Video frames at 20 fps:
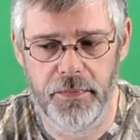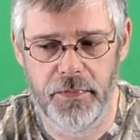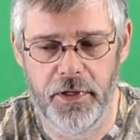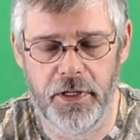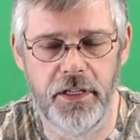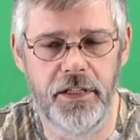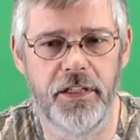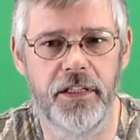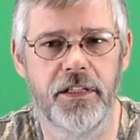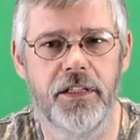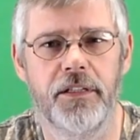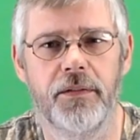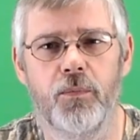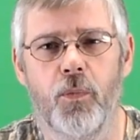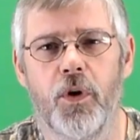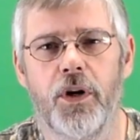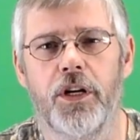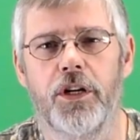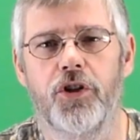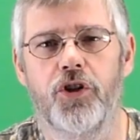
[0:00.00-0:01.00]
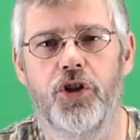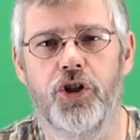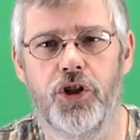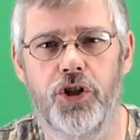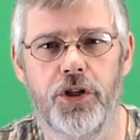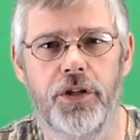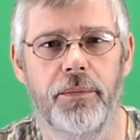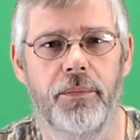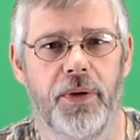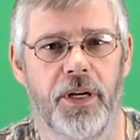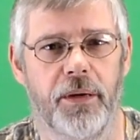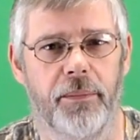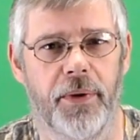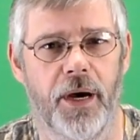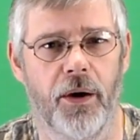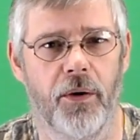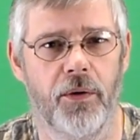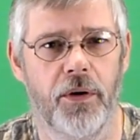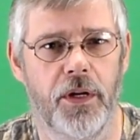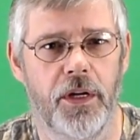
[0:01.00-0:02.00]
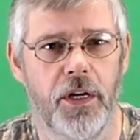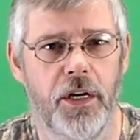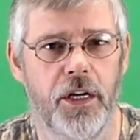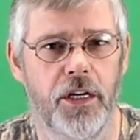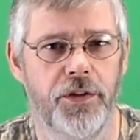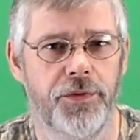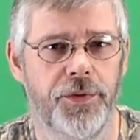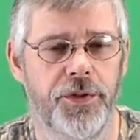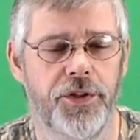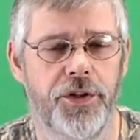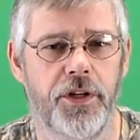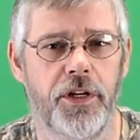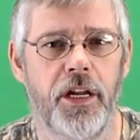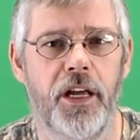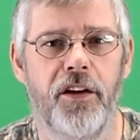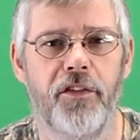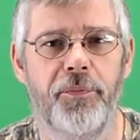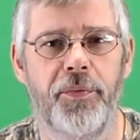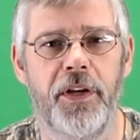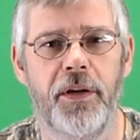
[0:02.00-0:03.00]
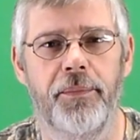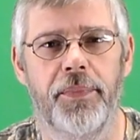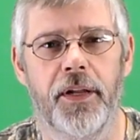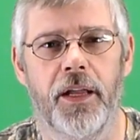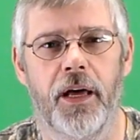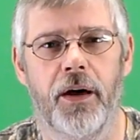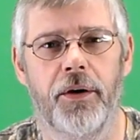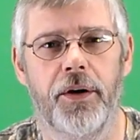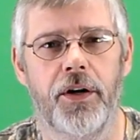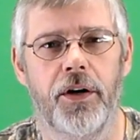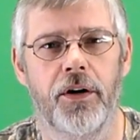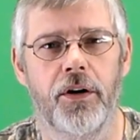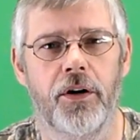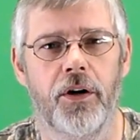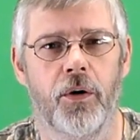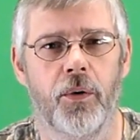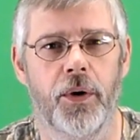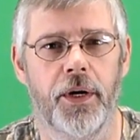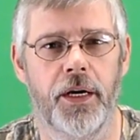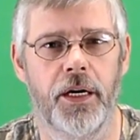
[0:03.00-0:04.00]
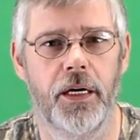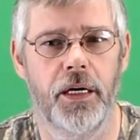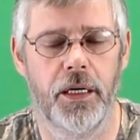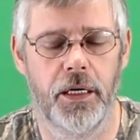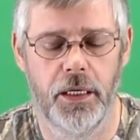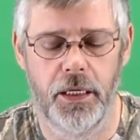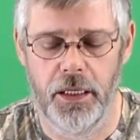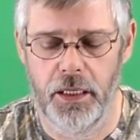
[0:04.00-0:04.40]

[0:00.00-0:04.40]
at least this isn't what it shouldn't be about. So we shouldn't have people out here going,